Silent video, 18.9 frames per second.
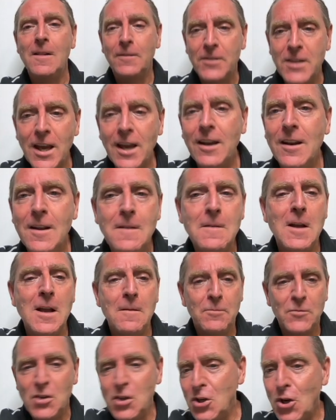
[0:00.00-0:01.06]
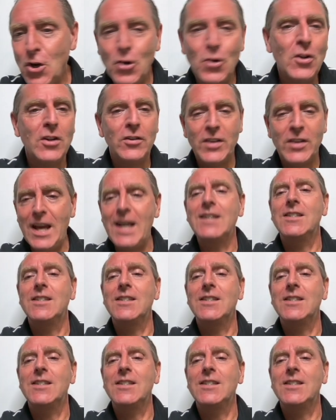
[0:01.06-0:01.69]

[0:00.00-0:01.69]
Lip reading: then, you know, the